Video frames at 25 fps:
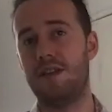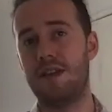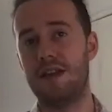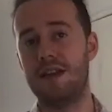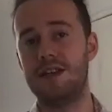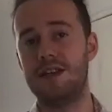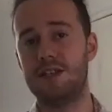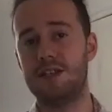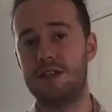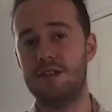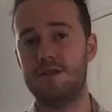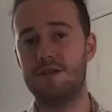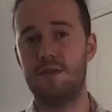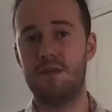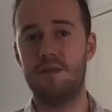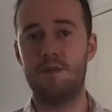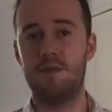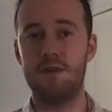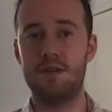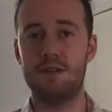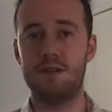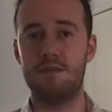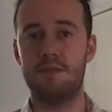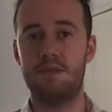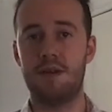initiatives we've
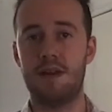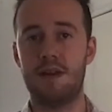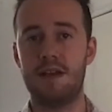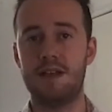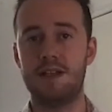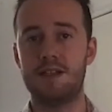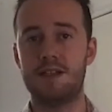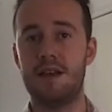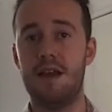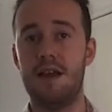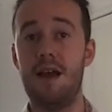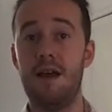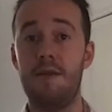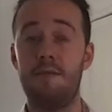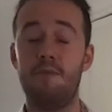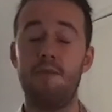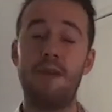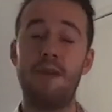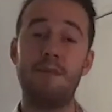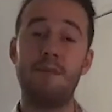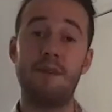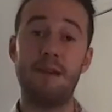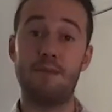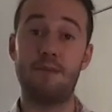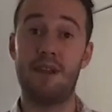put in place
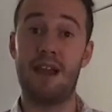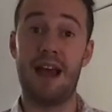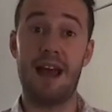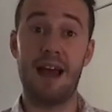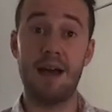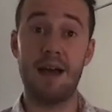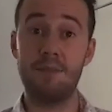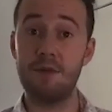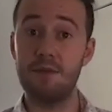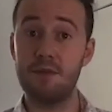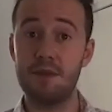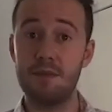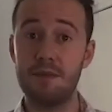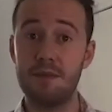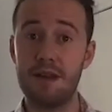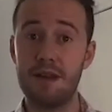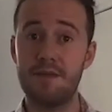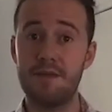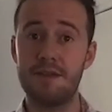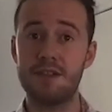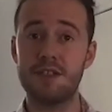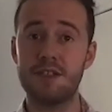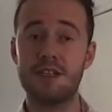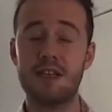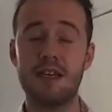made people happy with the
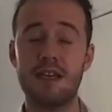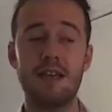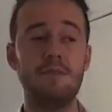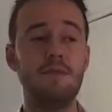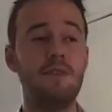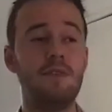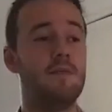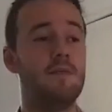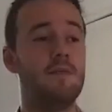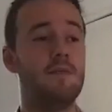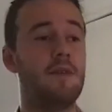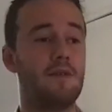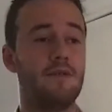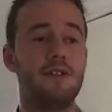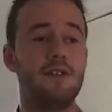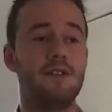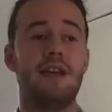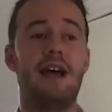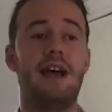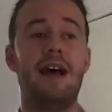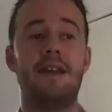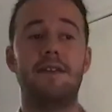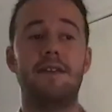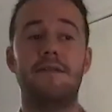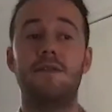benefit scheme? You might want
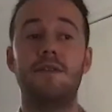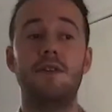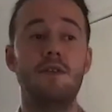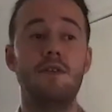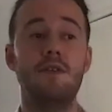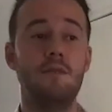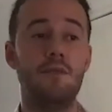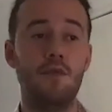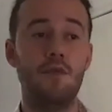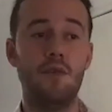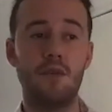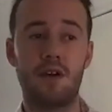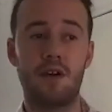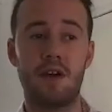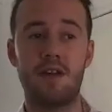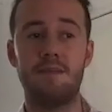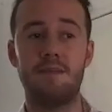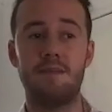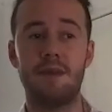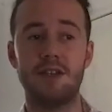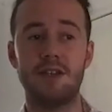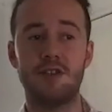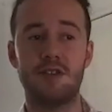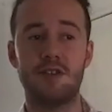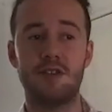to add a few more kind of
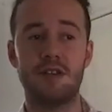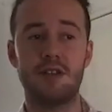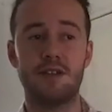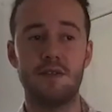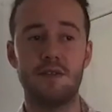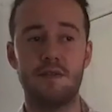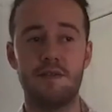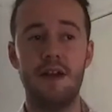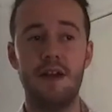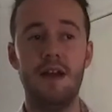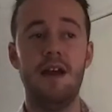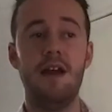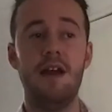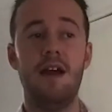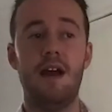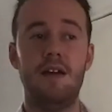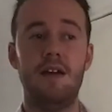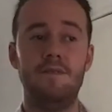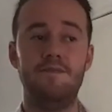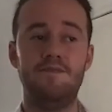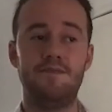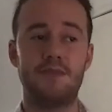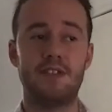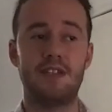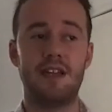metrics of
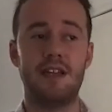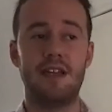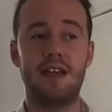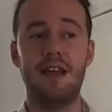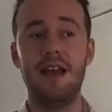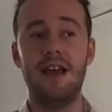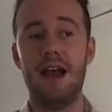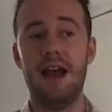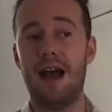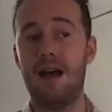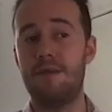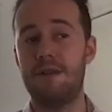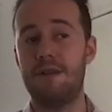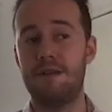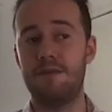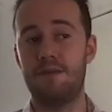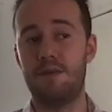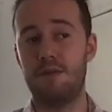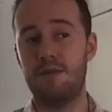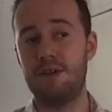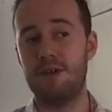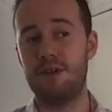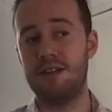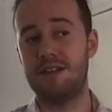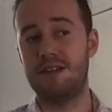say how many
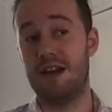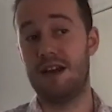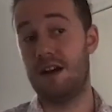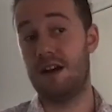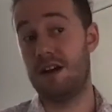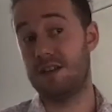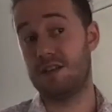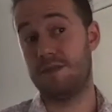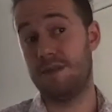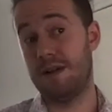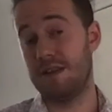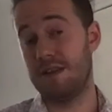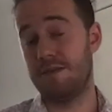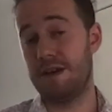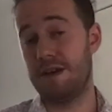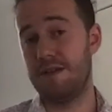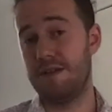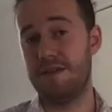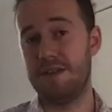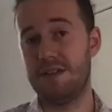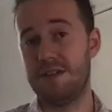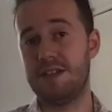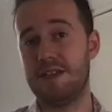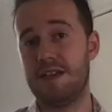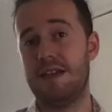employees that asked about the
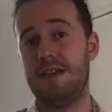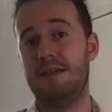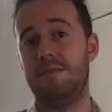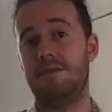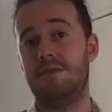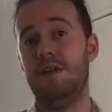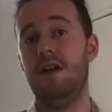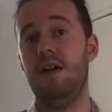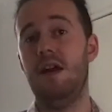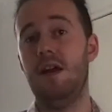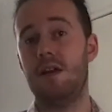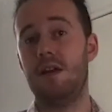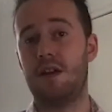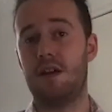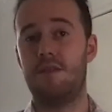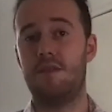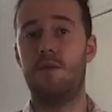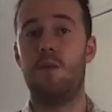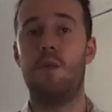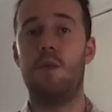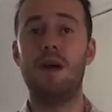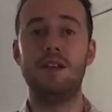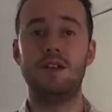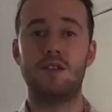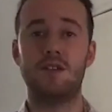benefit scheme kind of
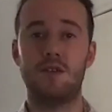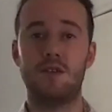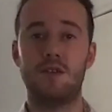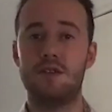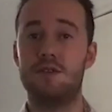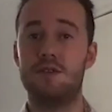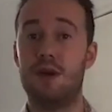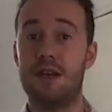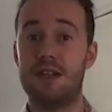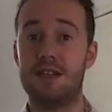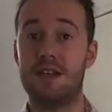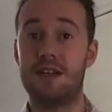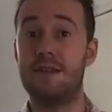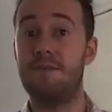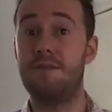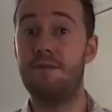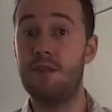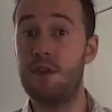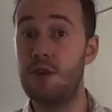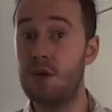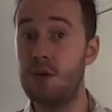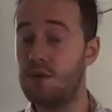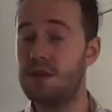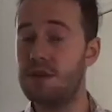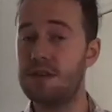went on to actually
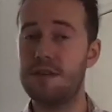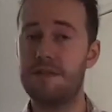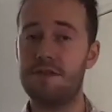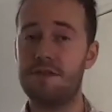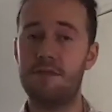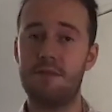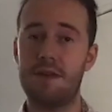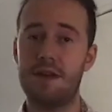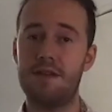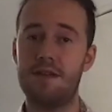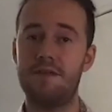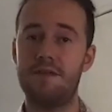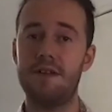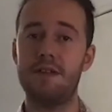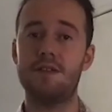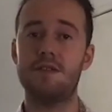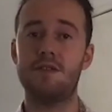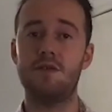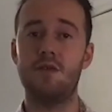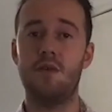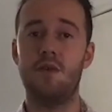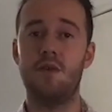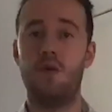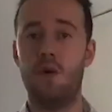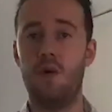view the different benefits
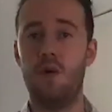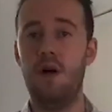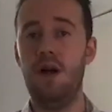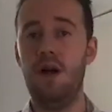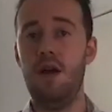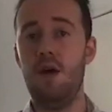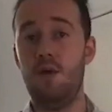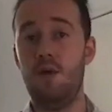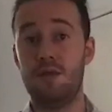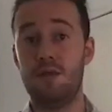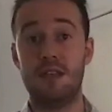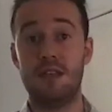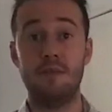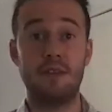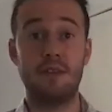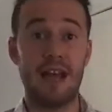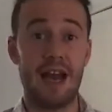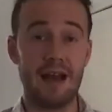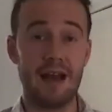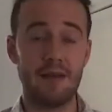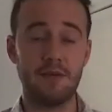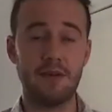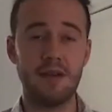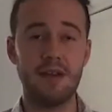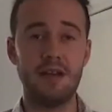or seemed
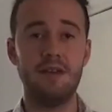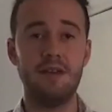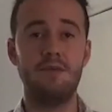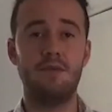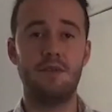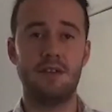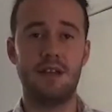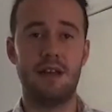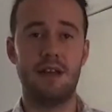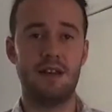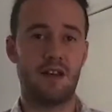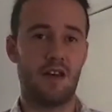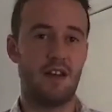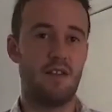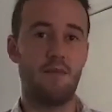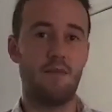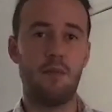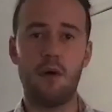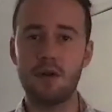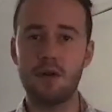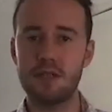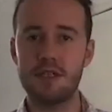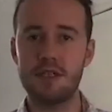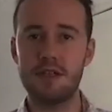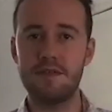happy. Was there kind of
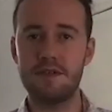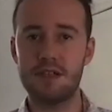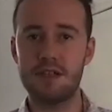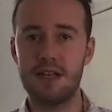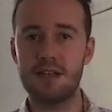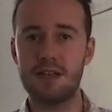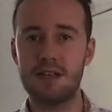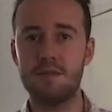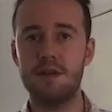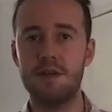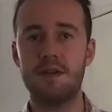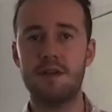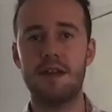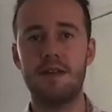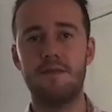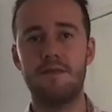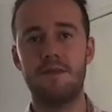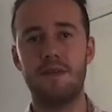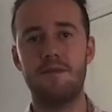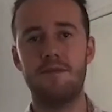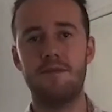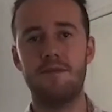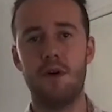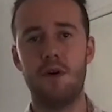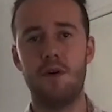positive sentiment
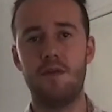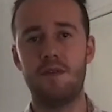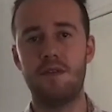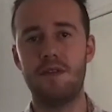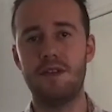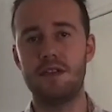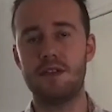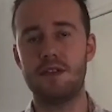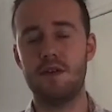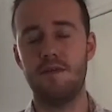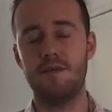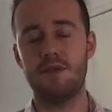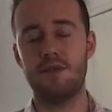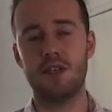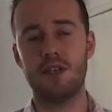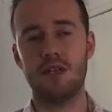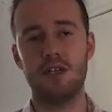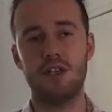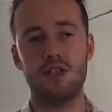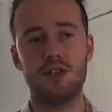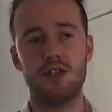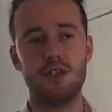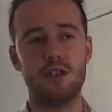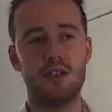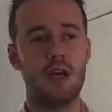involved in these
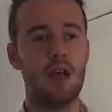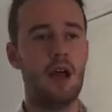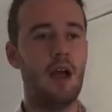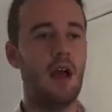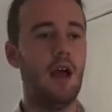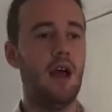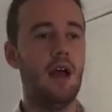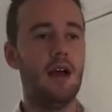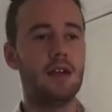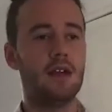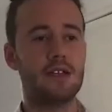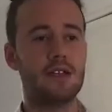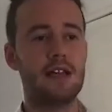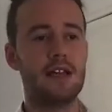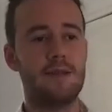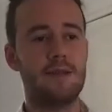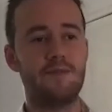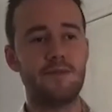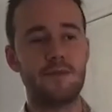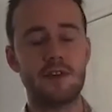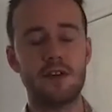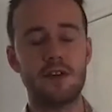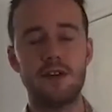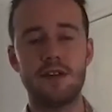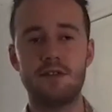conversations? So yeah,
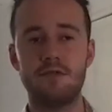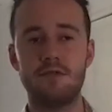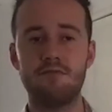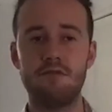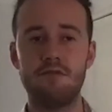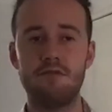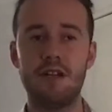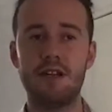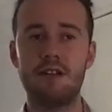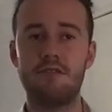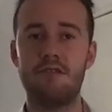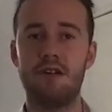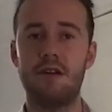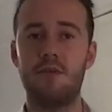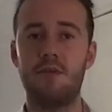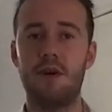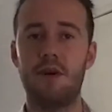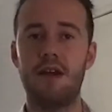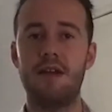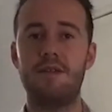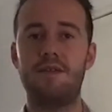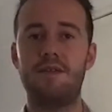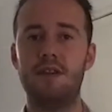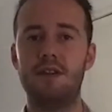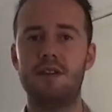so it's a really great way
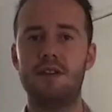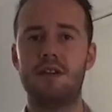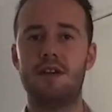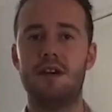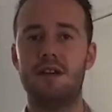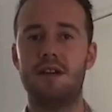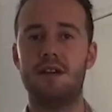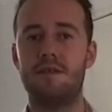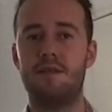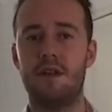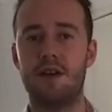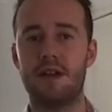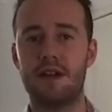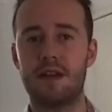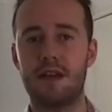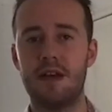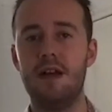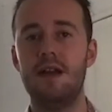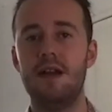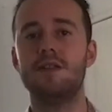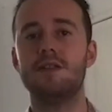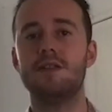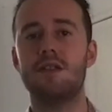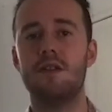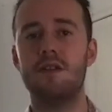for you to kind of like
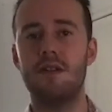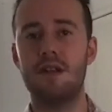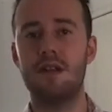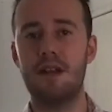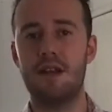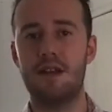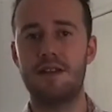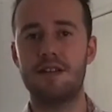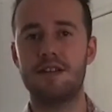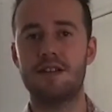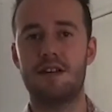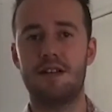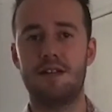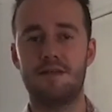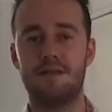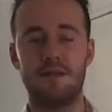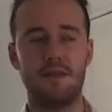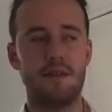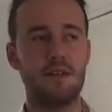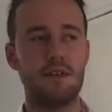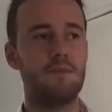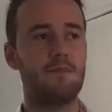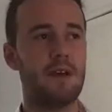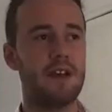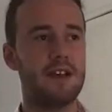slowly like this kind
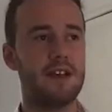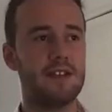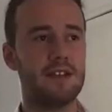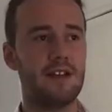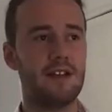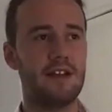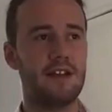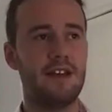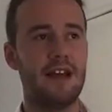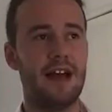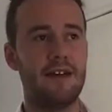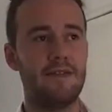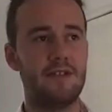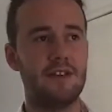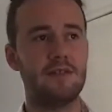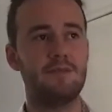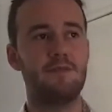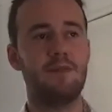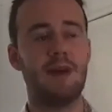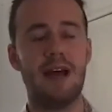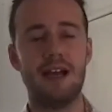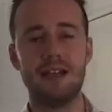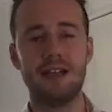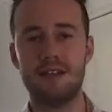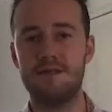of, basically you have this
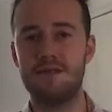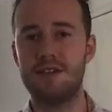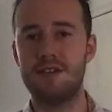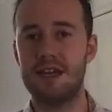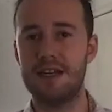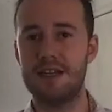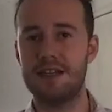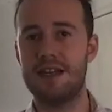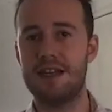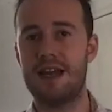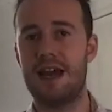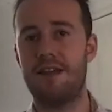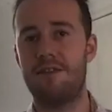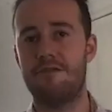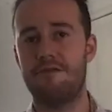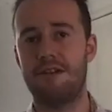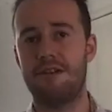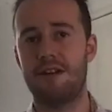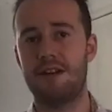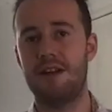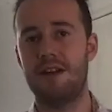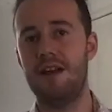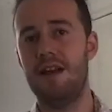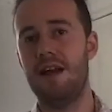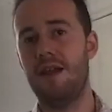passive data
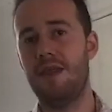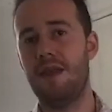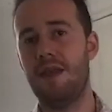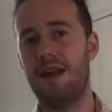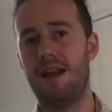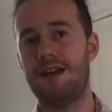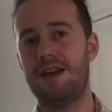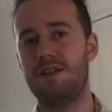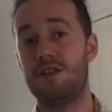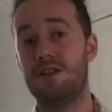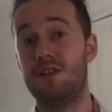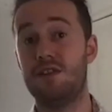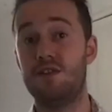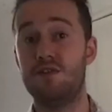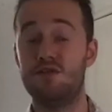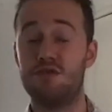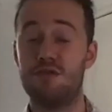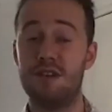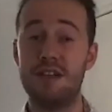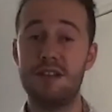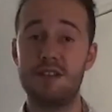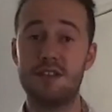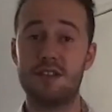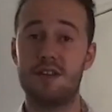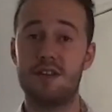gathering that allows you to draw
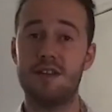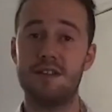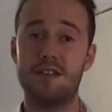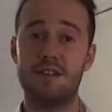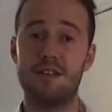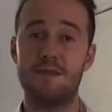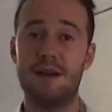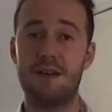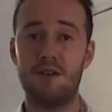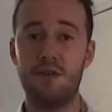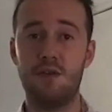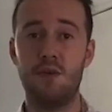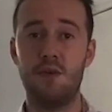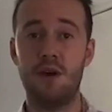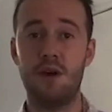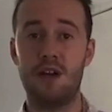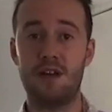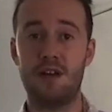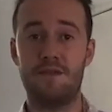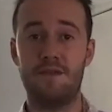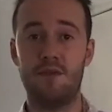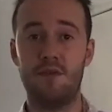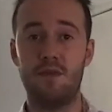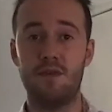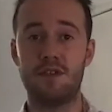insights about your
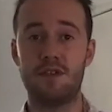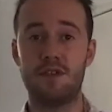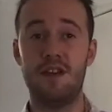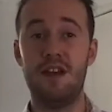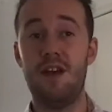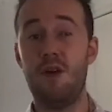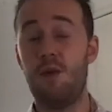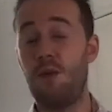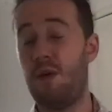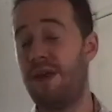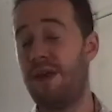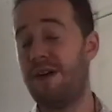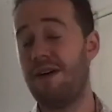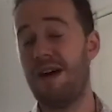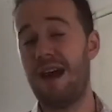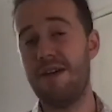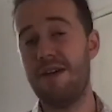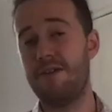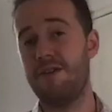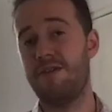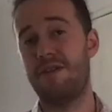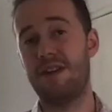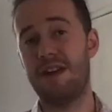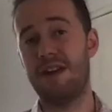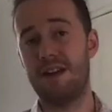workforce without ever
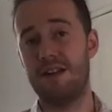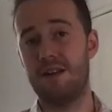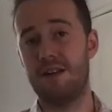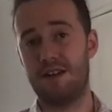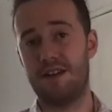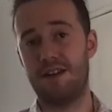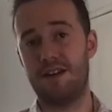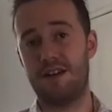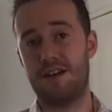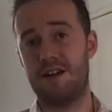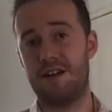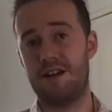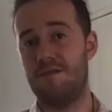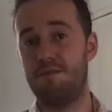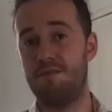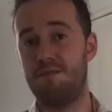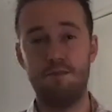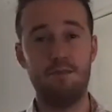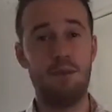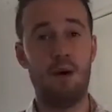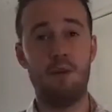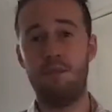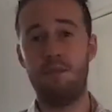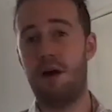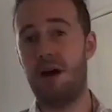feeling like you're kind of
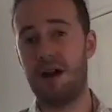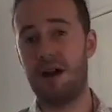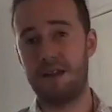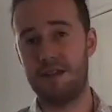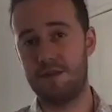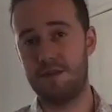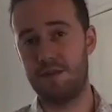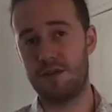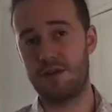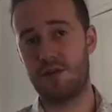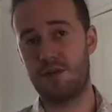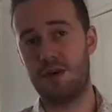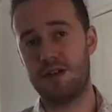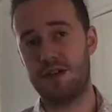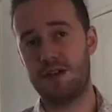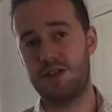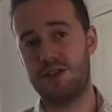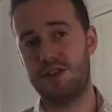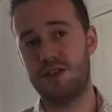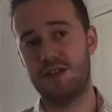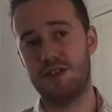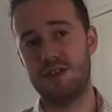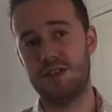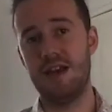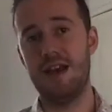bombarding them with
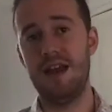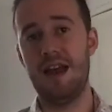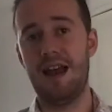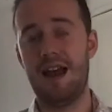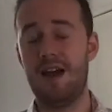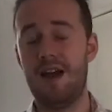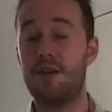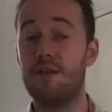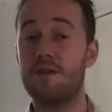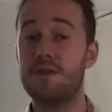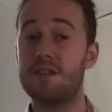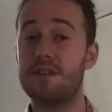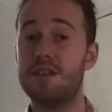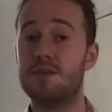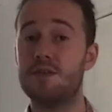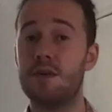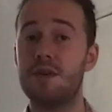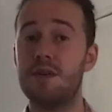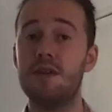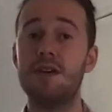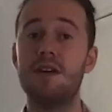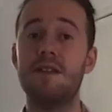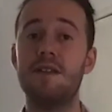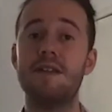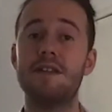questions. And obviously as well,
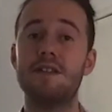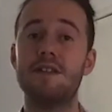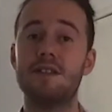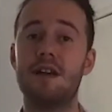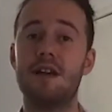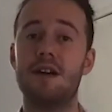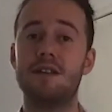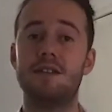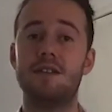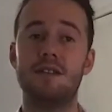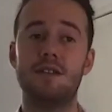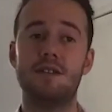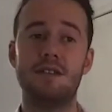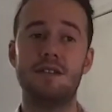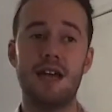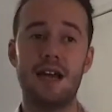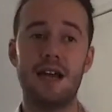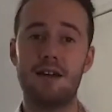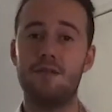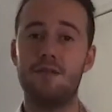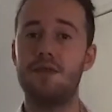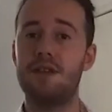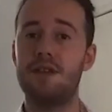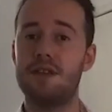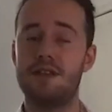you can then start to
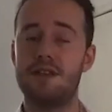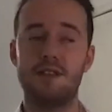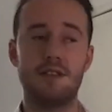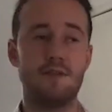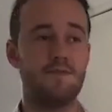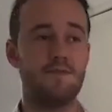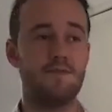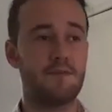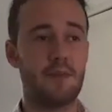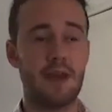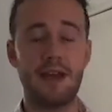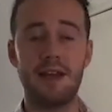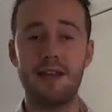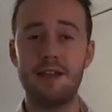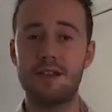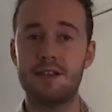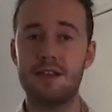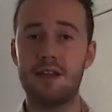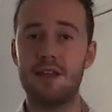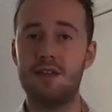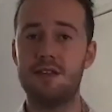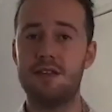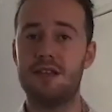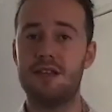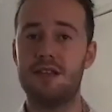tackle these pains that
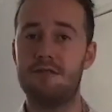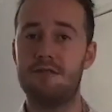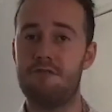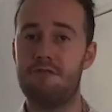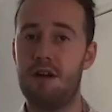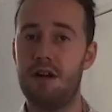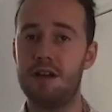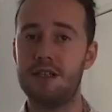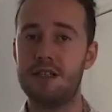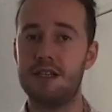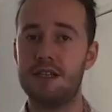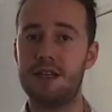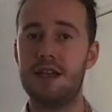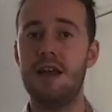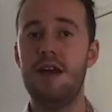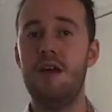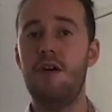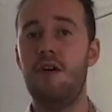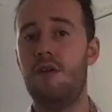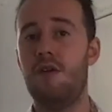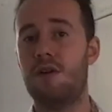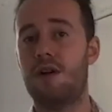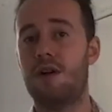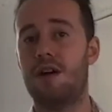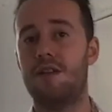you see arising
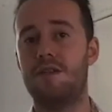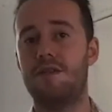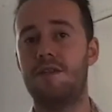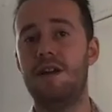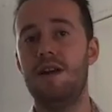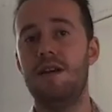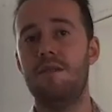or kind of